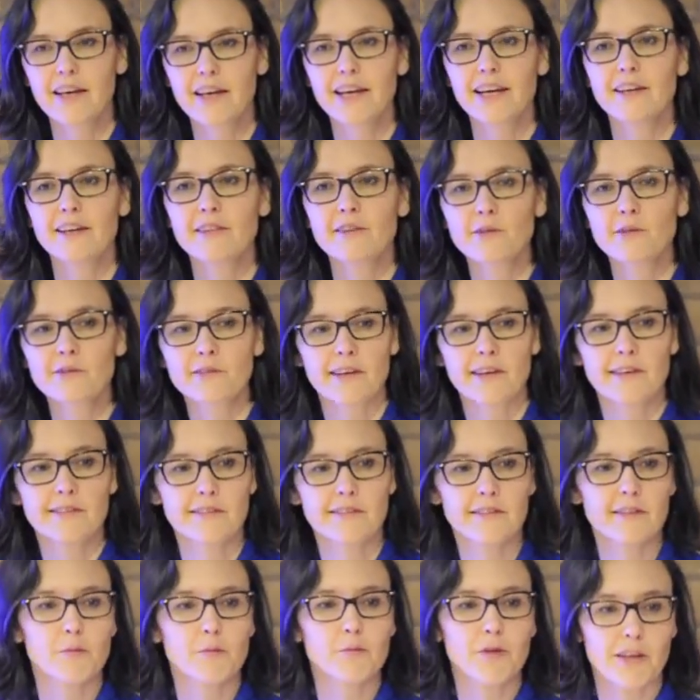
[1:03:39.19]
In those
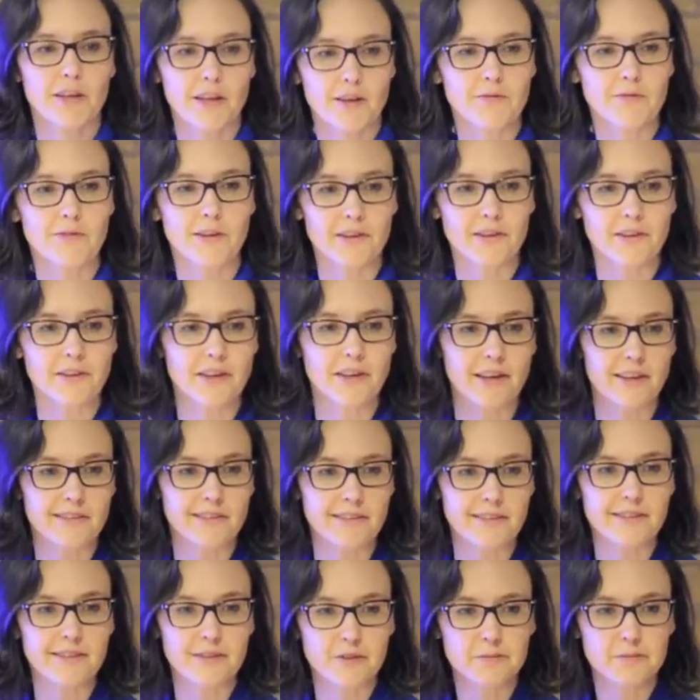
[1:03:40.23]
cases, I'm looking for other
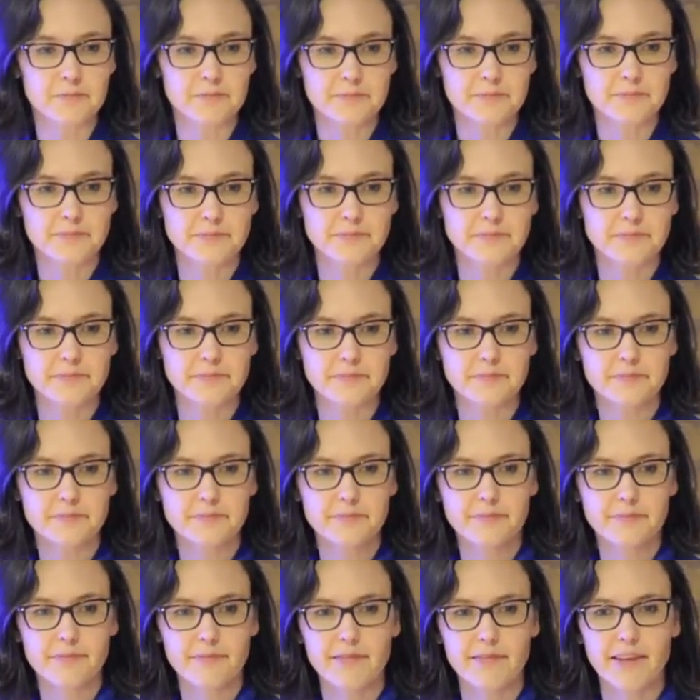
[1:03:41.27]
causes.
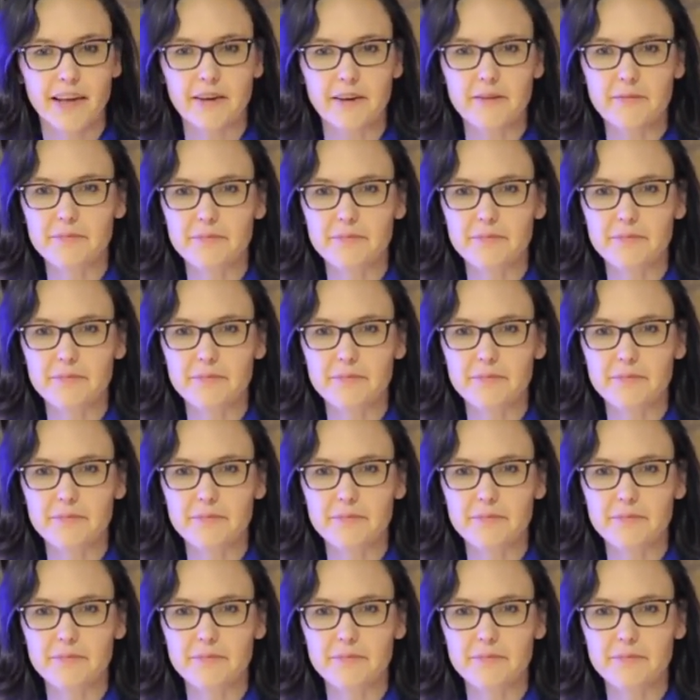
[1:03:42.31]
Yeah.